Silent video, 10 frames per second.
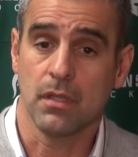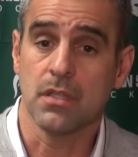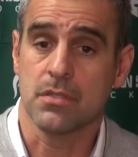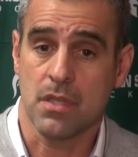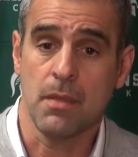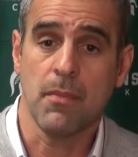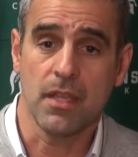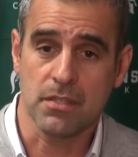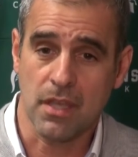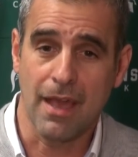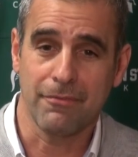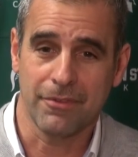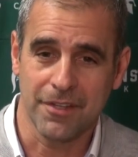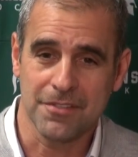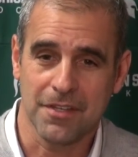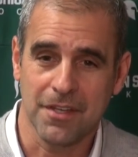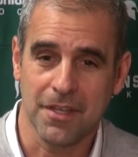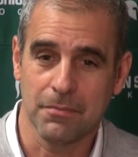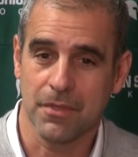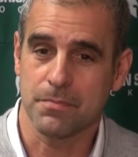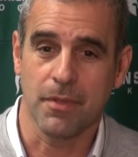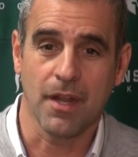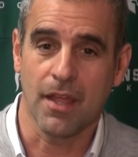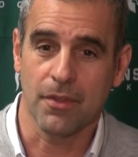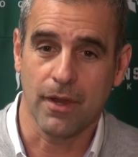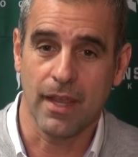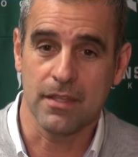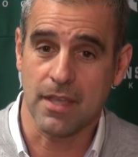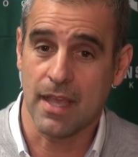his teammates' confidence in him has been on the rise,